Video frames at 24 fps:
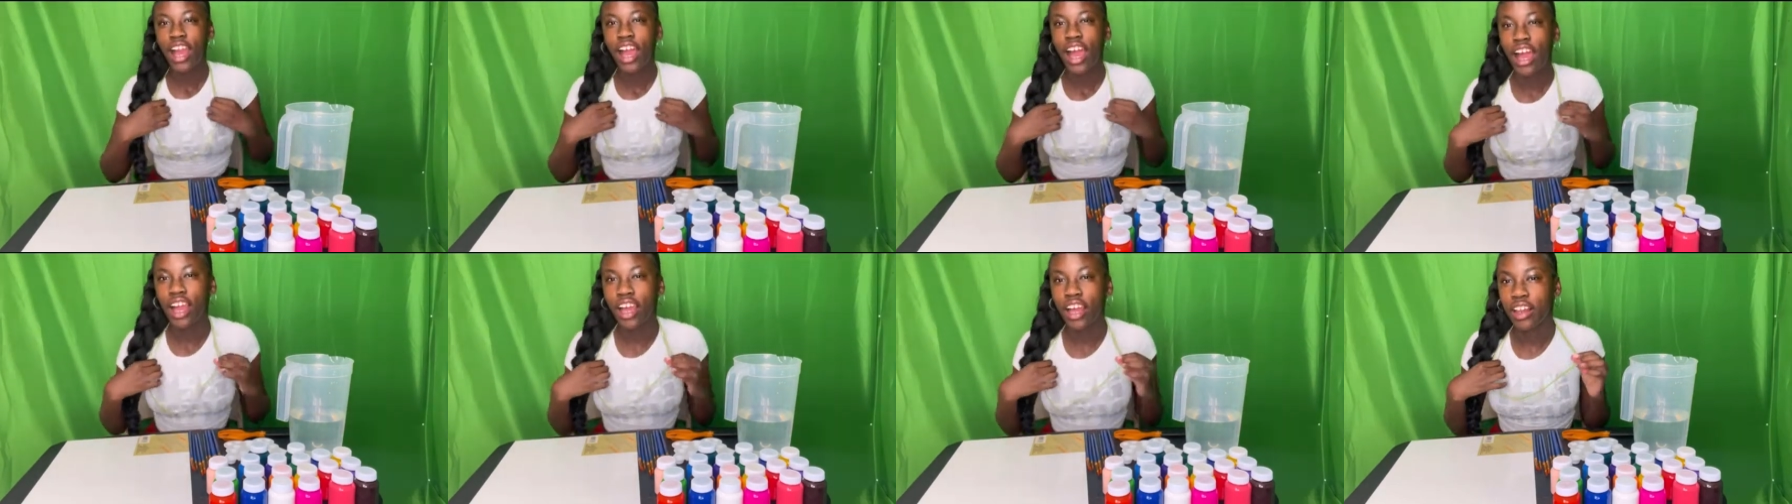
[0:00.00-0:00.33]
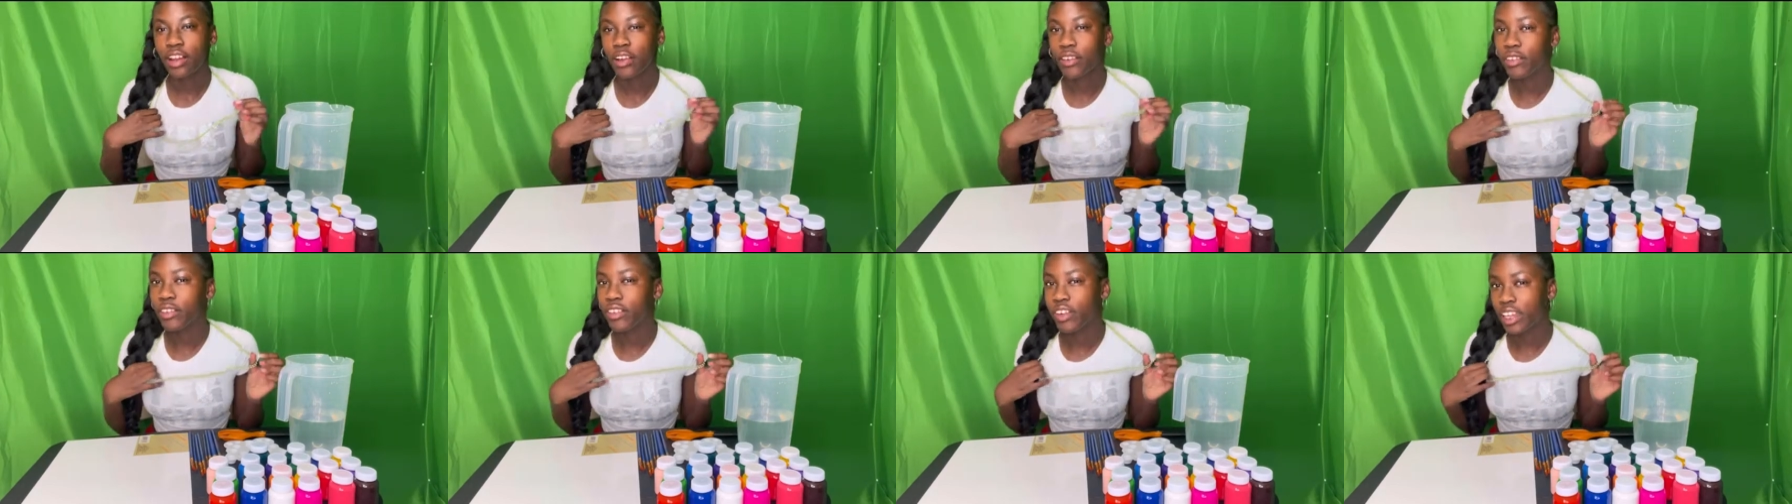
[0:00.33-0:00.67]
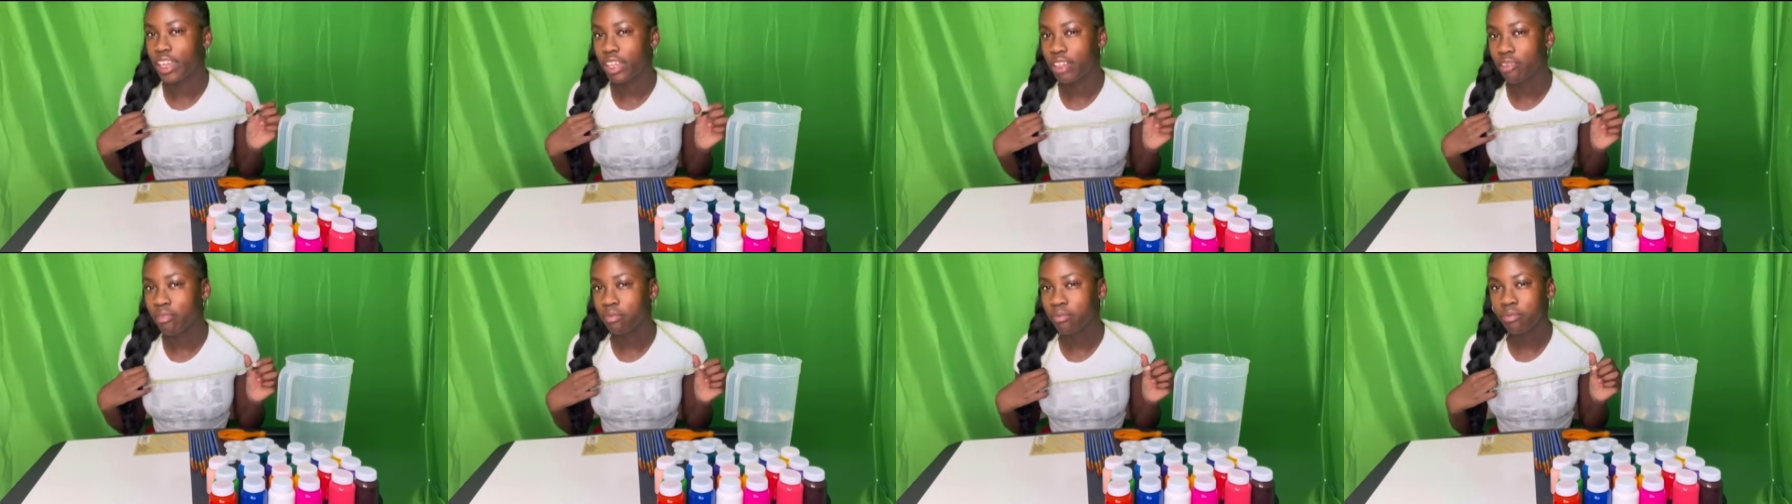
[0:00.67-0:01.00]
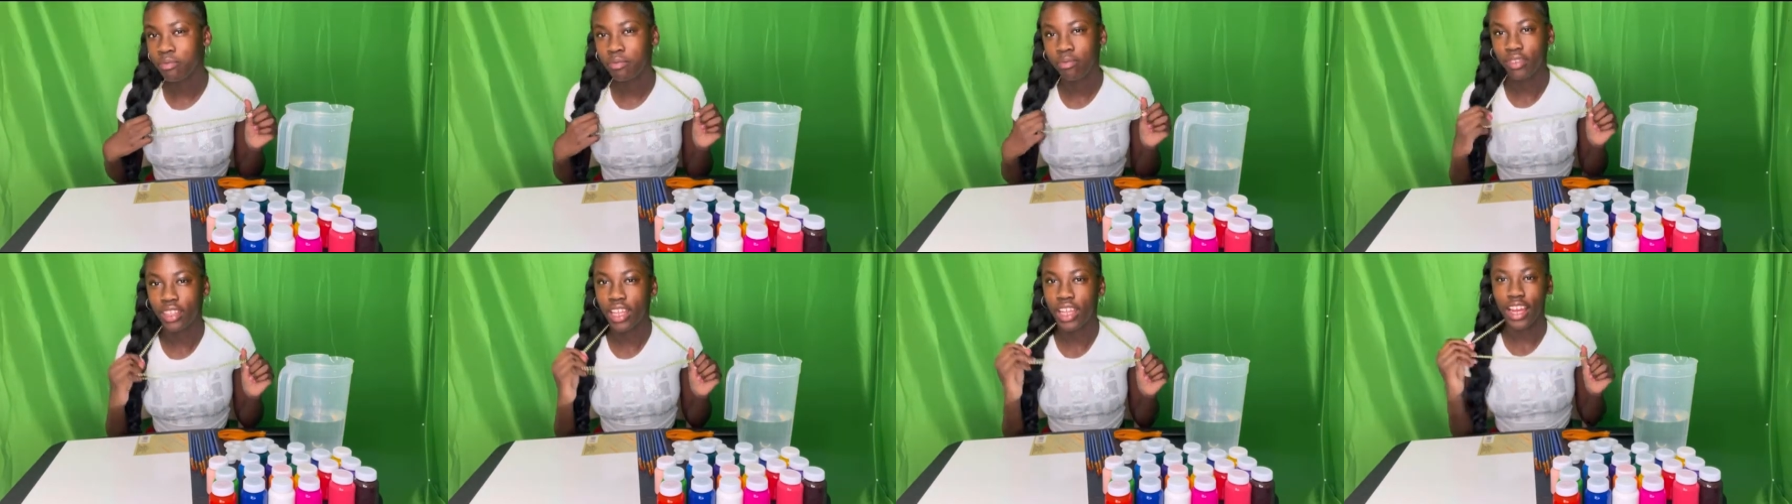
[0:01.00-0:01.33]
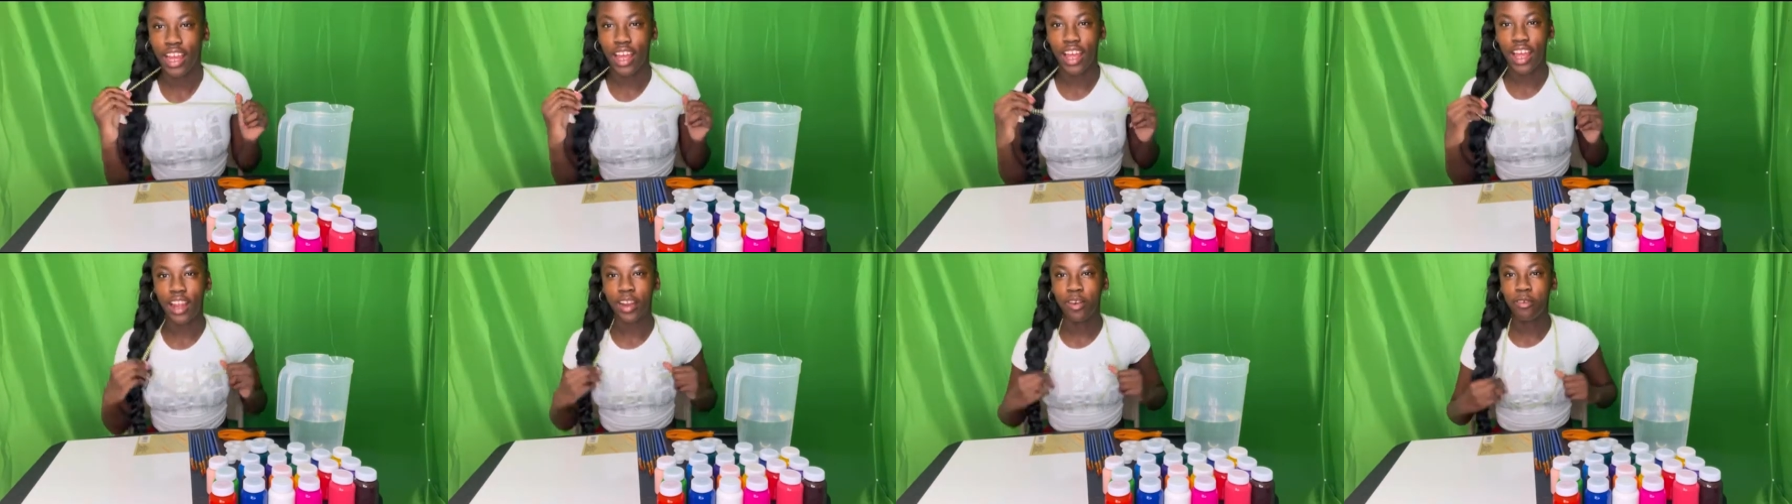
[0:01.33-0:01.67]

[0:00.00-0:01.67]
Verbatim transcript: I got on green, and I got